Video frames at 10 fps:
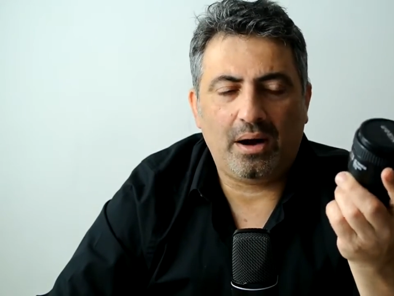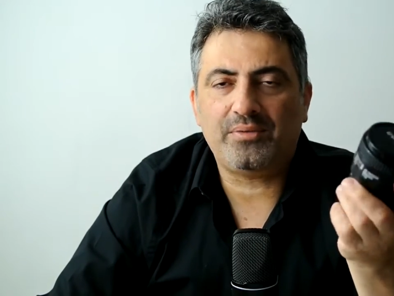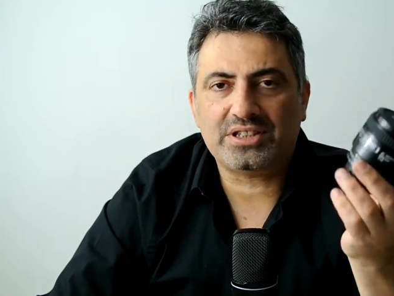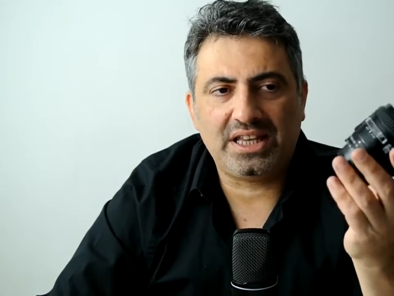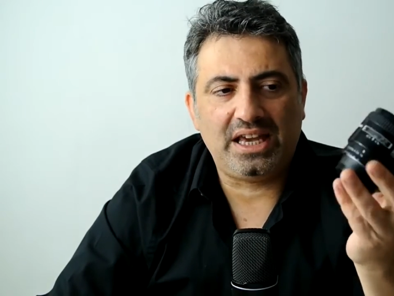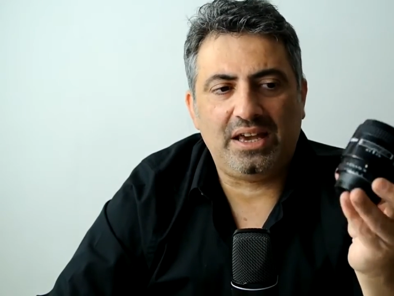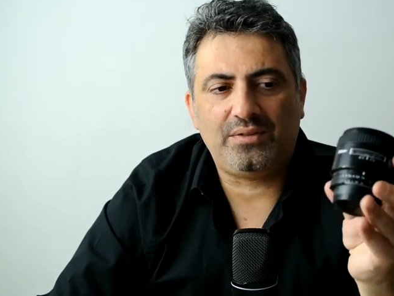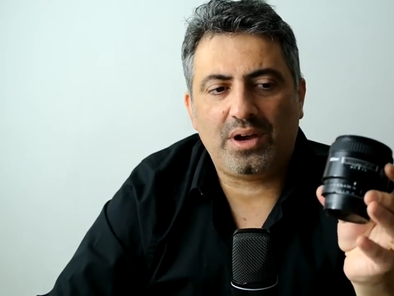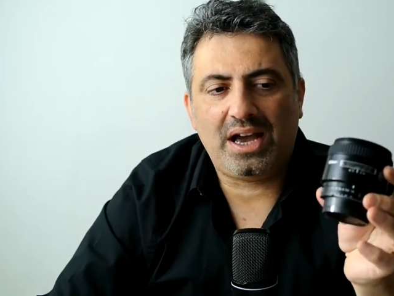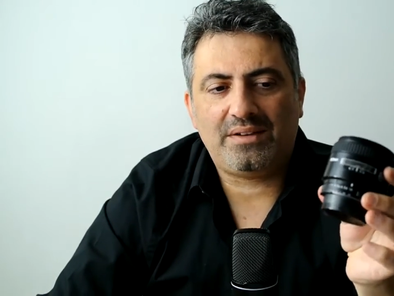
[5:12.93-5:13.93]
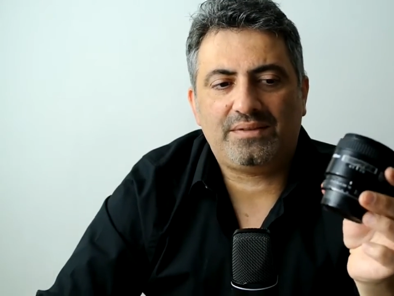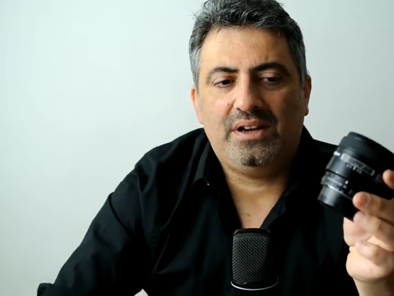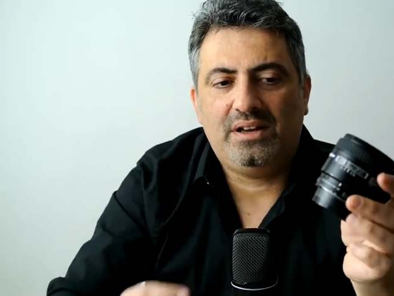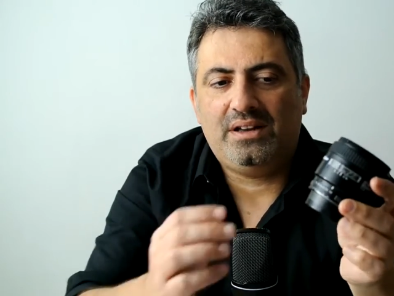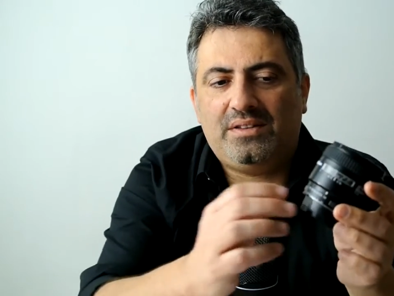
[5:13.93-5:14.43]
Obviously, if you have
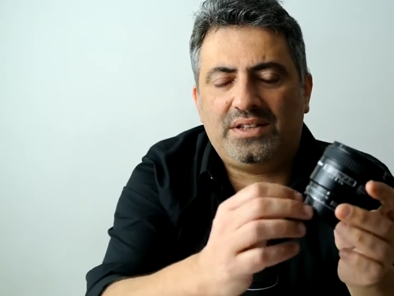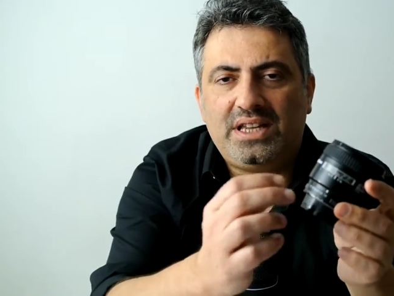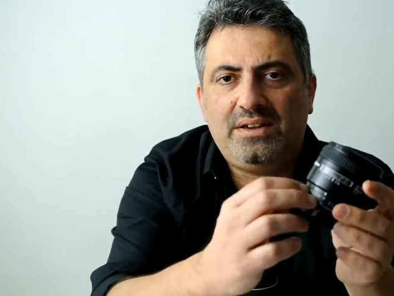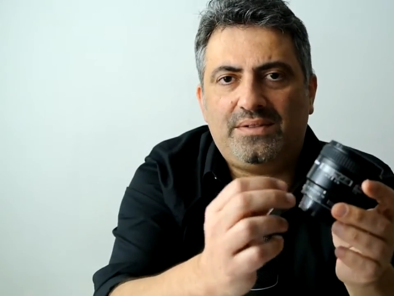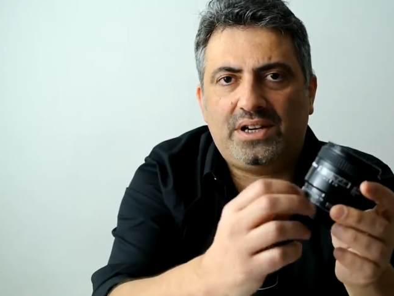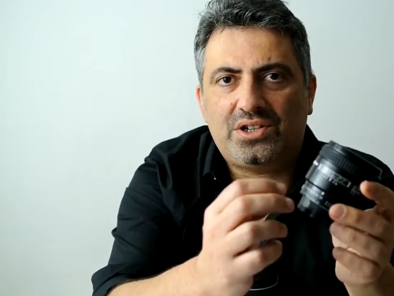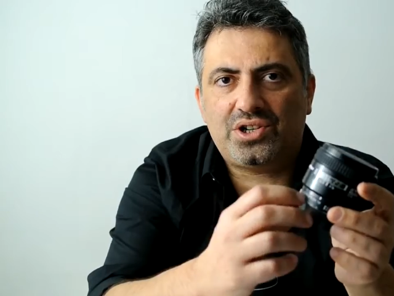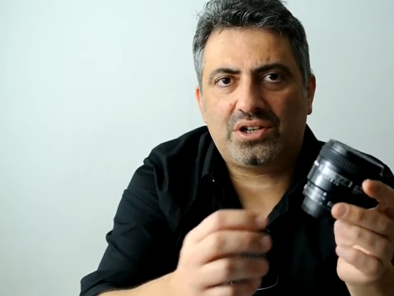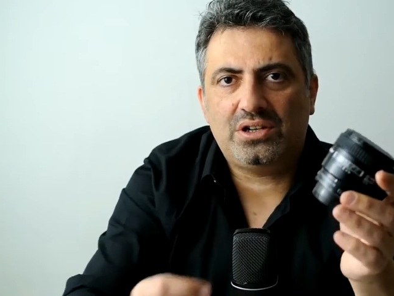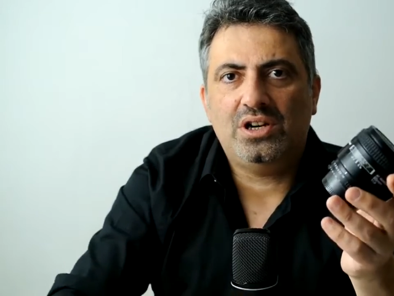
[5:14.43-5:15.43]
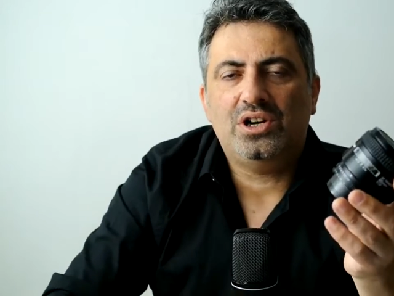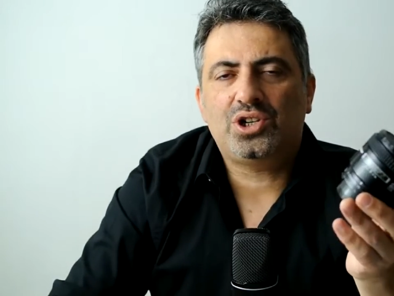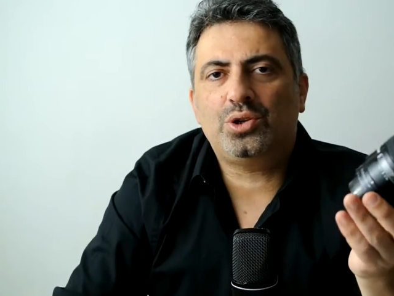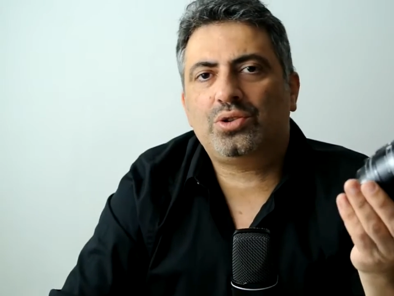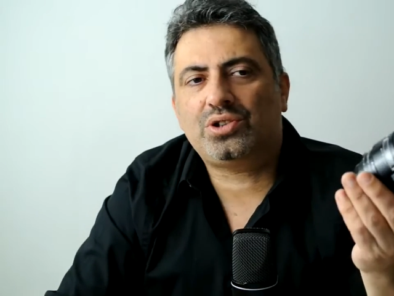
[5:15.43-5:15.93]
the D version,
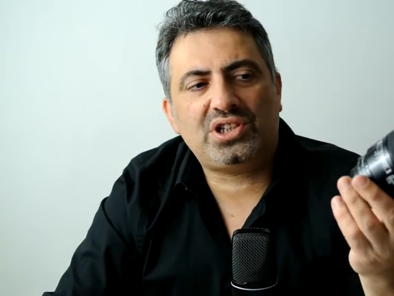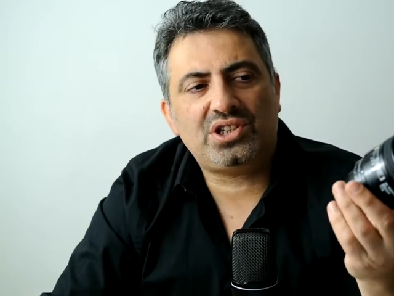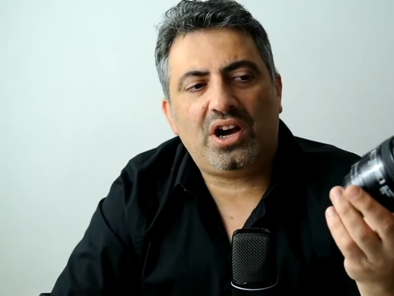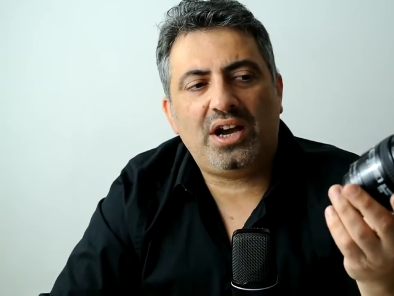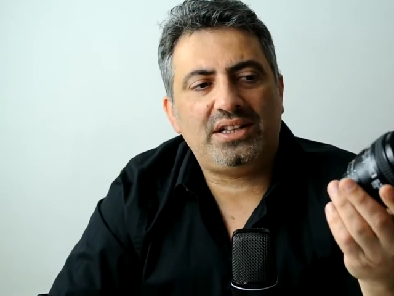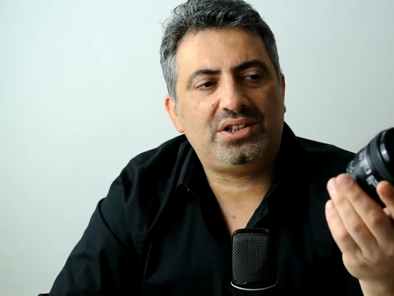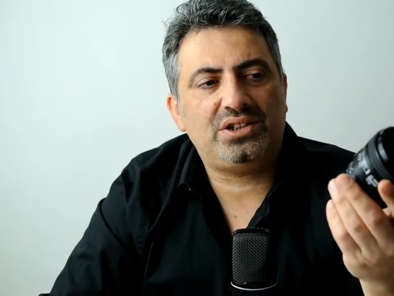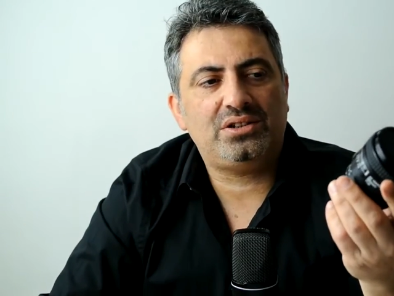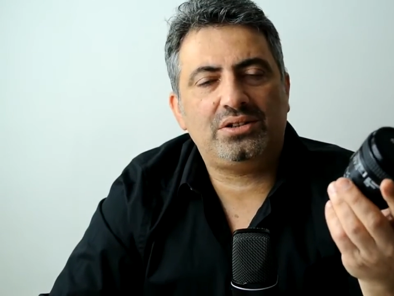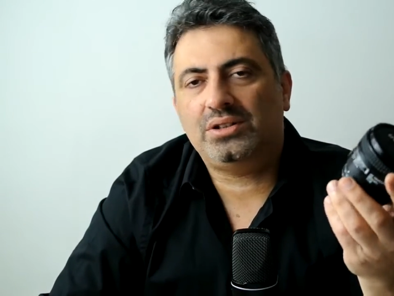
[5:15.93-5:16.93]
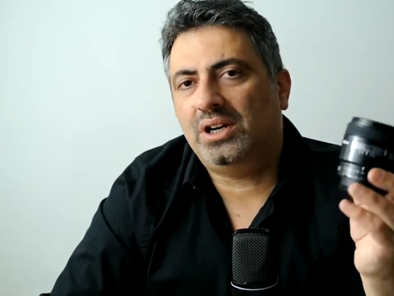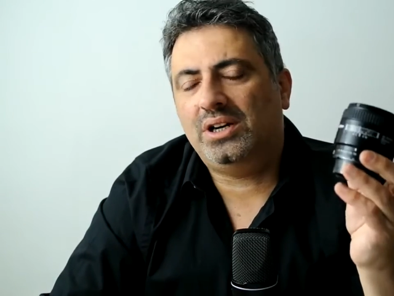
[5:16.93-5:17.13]
should you decide to